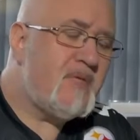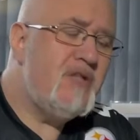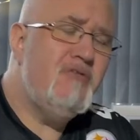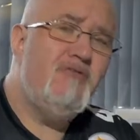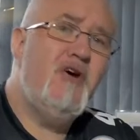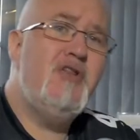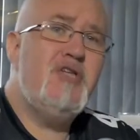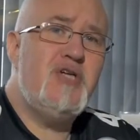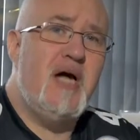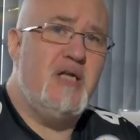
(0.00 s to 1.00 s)
The further
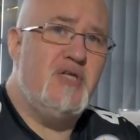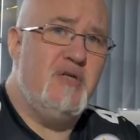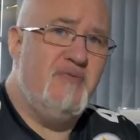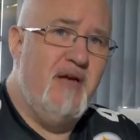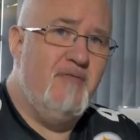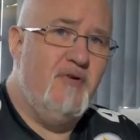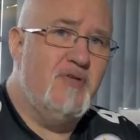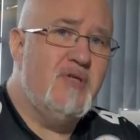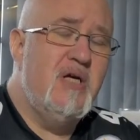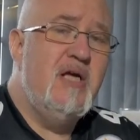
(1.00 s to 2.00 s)
challenge they've given
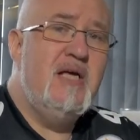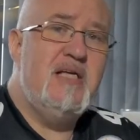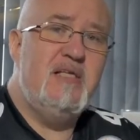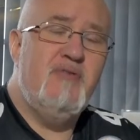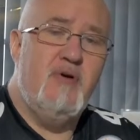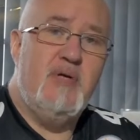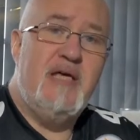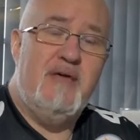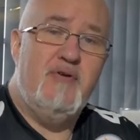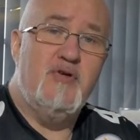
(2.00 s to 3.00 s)
us is they've only
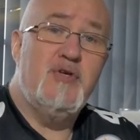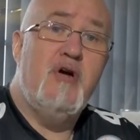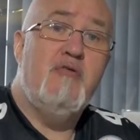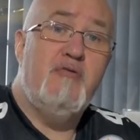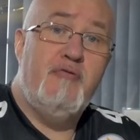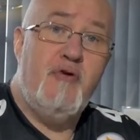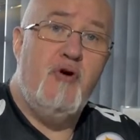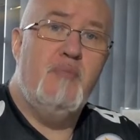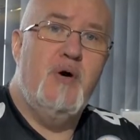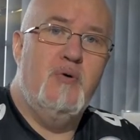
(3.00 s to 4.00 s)
given us
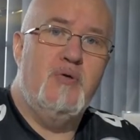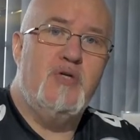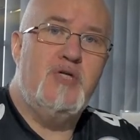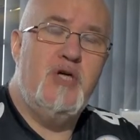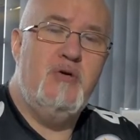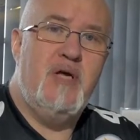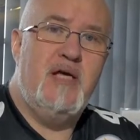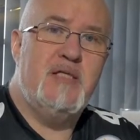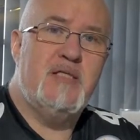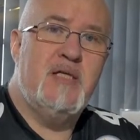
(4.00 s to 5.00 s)
4 Modus
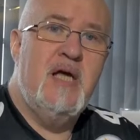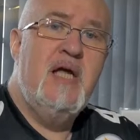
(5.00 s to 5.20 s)
units.